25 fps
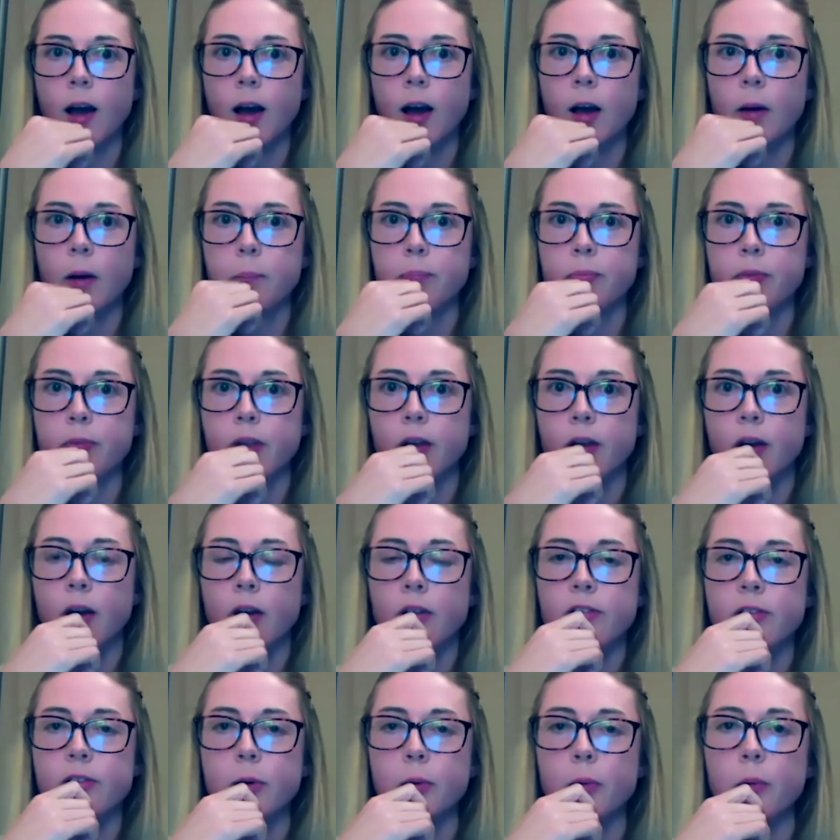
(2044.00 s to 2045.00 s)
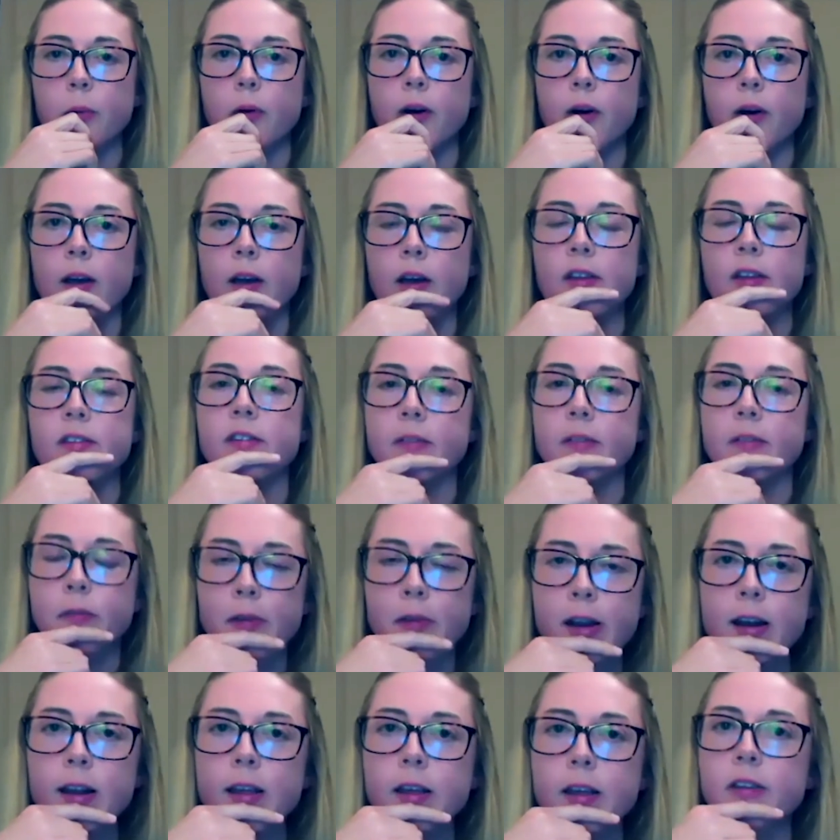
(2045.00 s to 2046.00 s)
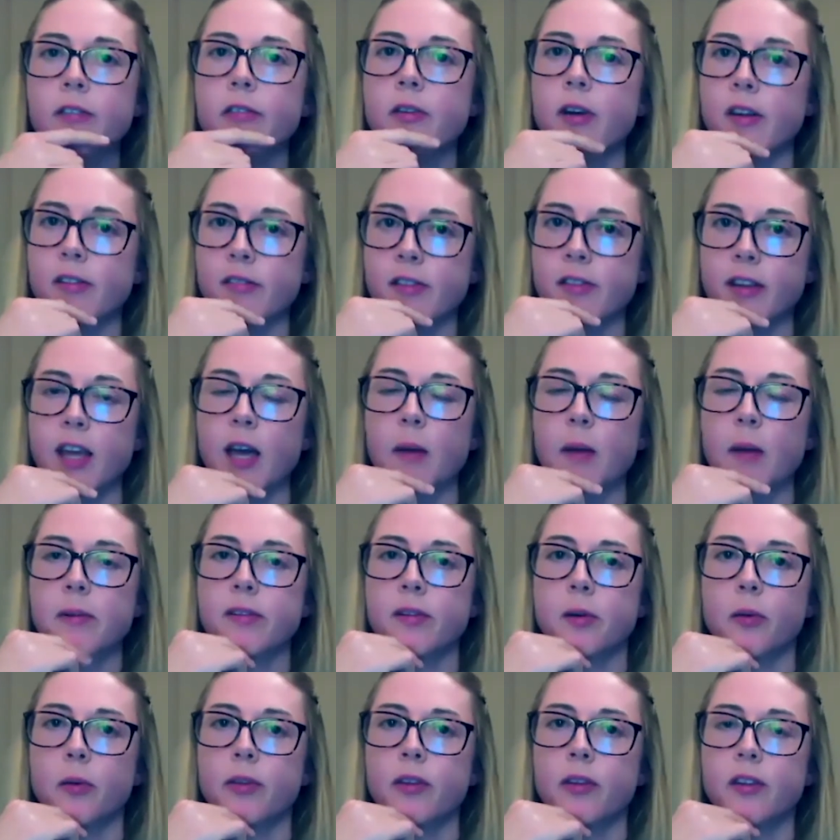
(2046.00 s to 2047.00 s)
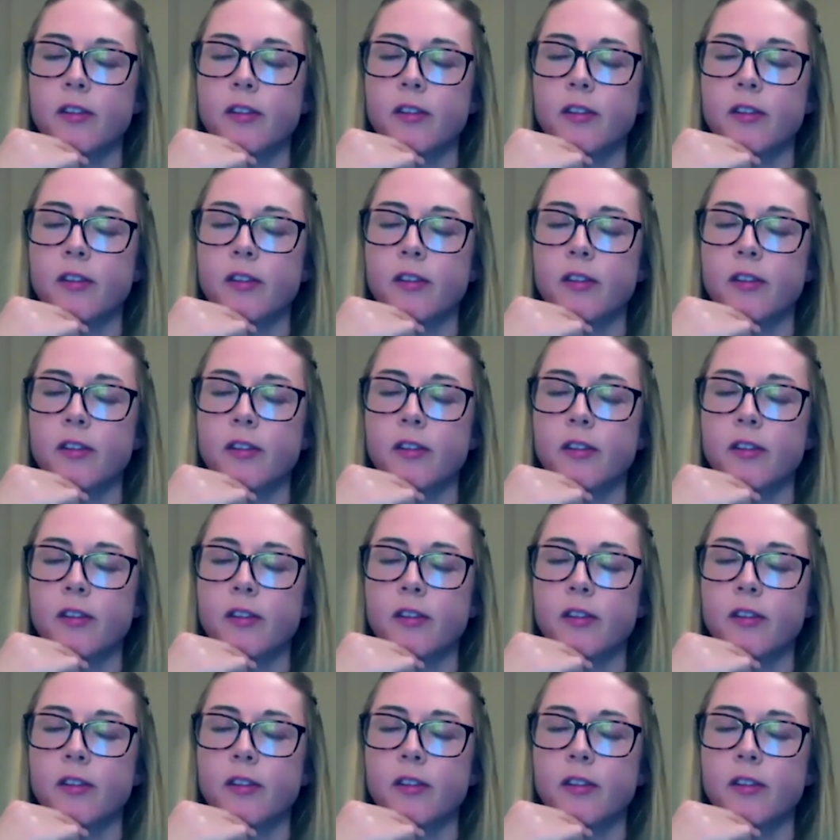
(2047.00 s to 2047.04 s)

So it's a really interesting episode,